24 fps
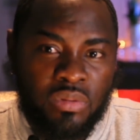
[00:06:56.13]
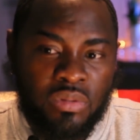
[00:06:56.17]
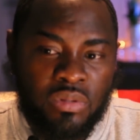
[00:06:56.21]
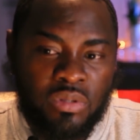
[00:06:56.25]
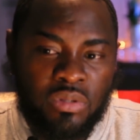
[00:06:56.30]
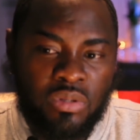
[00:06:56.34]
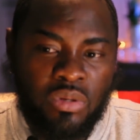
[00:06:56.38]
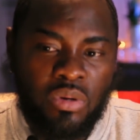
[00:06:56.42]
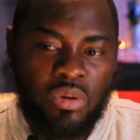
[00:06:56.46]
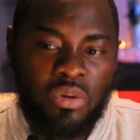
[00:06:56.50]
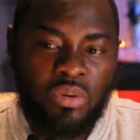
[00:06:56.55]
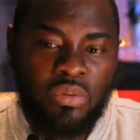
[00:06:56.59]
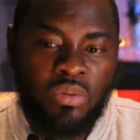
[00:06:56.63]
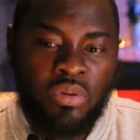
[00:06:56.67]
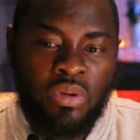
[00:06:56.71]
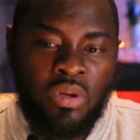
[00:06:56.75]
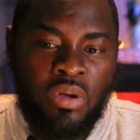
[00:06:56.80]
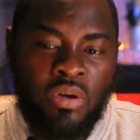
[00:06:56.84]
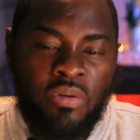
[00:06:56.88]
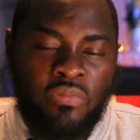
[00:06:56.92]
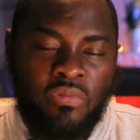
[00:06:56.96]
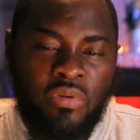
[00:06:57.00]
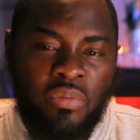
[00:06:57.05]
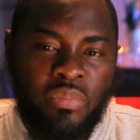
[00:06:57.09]
So
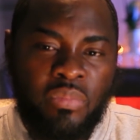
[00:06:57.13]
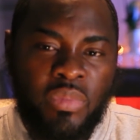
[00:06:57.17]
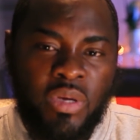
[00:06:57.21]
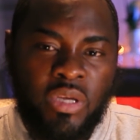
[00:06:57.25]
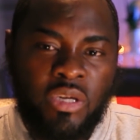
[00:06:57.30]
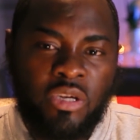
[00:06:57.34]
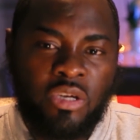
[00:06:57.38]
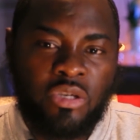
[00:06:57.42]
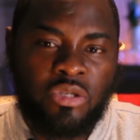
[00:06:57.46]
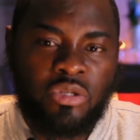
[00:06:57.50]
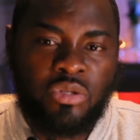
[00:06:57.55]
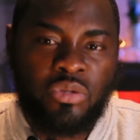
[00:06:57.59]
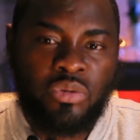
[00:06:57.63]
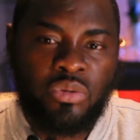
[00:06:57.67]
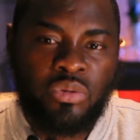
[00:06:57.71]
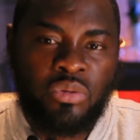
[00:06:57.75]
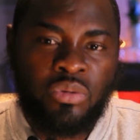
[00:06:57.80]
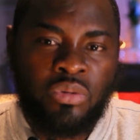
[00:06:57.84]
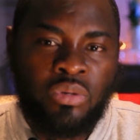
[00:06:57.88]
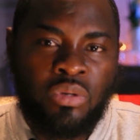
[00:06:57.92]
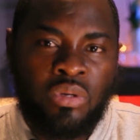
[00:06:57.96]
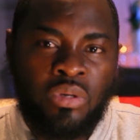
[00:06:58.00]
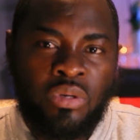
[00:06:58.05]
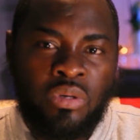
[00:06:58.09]
for me, just
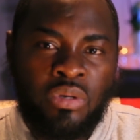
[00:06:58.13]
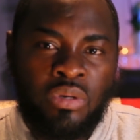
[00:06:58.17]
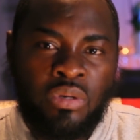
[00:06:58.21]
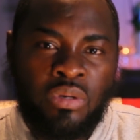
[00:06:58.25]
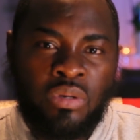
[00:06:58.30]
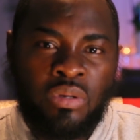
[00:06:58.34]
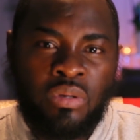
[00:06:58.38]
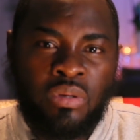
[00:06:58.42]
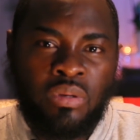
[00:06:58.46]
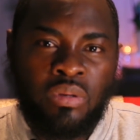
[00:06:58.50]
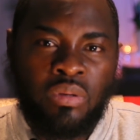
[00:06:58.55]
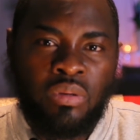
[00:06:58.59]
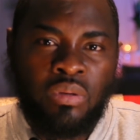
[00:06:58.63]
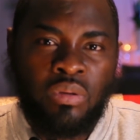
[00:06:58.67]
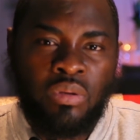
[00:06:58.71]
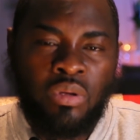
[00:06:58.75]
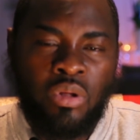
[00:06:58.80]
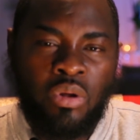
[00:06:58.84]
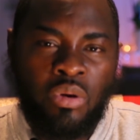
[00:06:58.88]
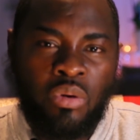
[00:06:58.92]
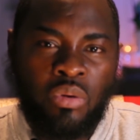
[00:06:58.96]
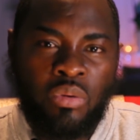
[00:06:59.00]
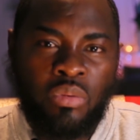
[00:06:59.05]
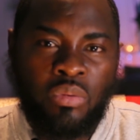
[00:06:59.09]
to, you
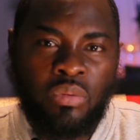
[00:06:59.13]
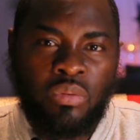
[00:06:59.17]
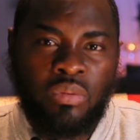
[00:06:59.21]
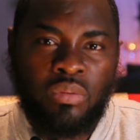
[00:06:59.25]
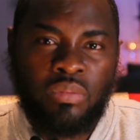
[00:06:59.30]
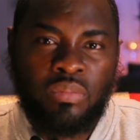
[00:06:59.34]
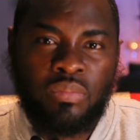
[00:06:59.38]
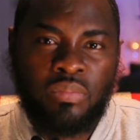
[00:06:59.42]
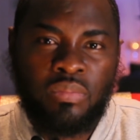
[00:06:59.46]
know,